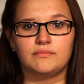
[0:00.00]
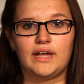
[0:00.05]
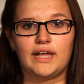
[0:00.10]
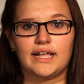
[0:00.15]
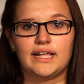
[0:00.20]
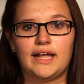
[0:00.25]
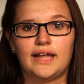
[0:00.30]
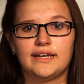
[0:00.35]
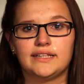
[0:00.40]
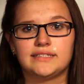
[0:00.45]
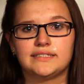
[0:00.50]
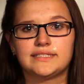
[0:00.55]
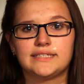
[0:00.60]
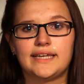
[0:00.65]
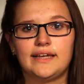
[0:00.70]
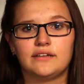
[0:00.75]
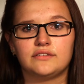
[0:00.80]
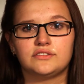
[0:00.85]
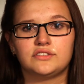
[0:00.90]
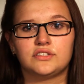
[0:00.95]
my guidance
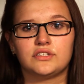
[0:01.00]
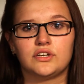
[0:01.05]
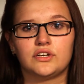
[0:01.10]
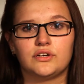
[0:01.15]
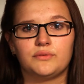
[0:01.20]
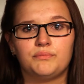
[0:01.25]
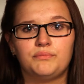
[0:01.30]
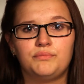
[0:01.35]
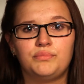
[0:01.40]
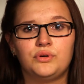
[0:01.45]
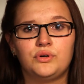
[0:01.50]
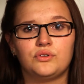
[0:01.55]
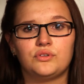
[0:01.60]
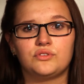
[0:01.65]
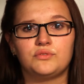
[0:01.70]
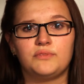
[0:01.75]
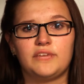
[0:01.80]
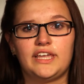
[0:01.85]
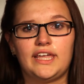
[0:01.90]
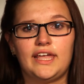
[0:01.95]
counselor
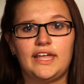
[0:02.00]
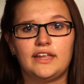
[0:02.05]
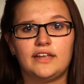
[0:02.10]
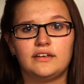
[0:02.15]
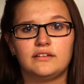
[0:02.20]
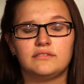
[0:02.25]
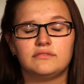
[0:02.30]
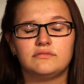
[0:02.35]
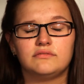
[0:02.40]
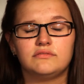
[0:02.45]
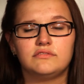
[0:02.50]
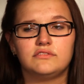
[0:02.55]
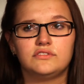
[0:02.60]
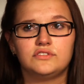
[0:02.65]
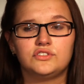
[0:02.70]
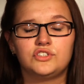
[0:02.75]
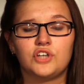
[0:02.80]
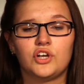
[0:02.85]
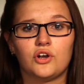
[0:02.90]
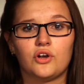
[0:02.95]
pulled me in
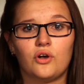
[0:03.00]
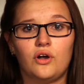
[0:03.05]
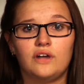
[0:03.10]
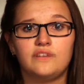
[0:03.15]
to her